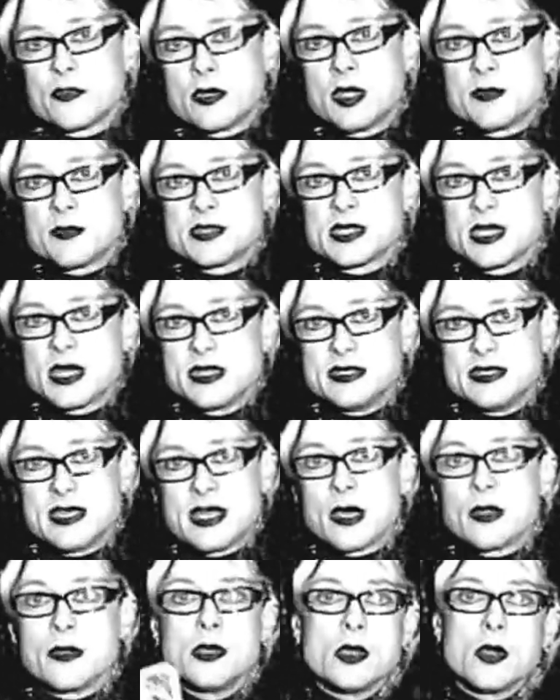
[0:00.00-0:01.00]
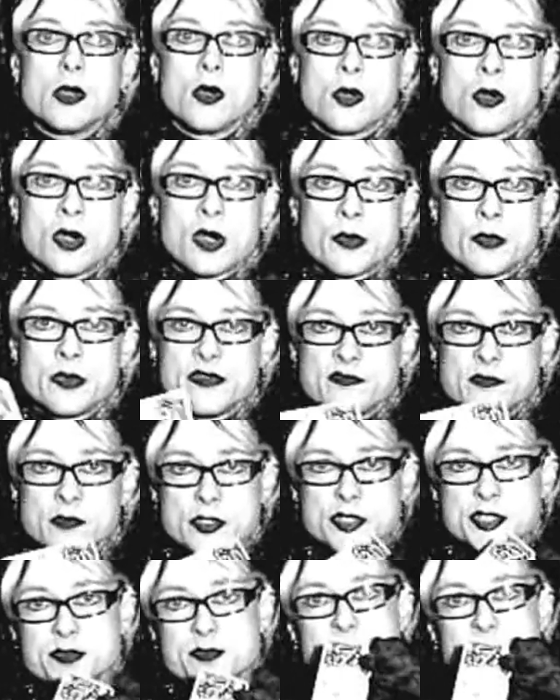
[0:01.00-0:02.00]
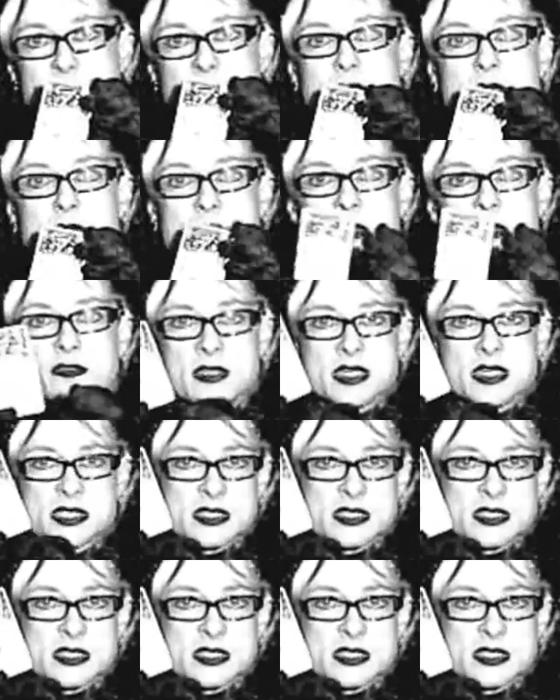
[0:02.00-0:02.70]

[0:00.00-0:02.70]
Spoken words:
if they're upside down, or a reversed meaning.